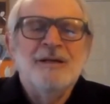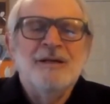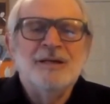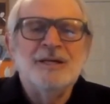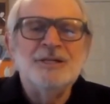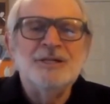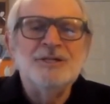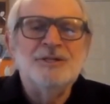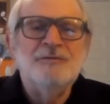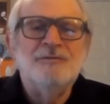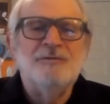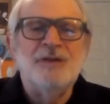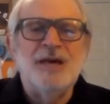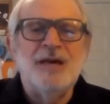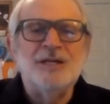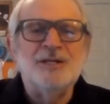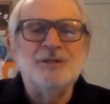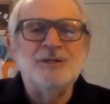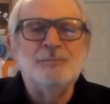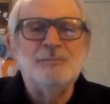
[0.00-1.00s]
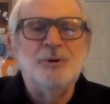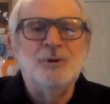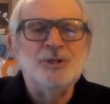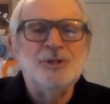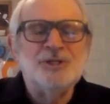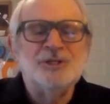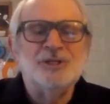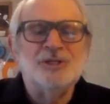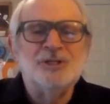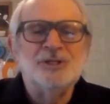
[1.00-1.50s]
because the Fed has
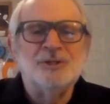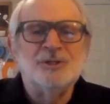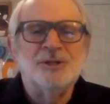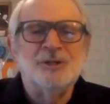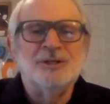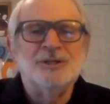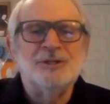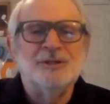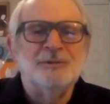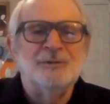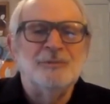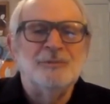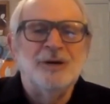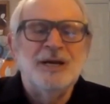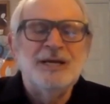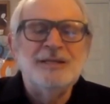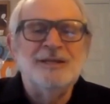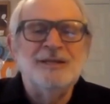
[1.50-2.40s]
pushed the short-term rate,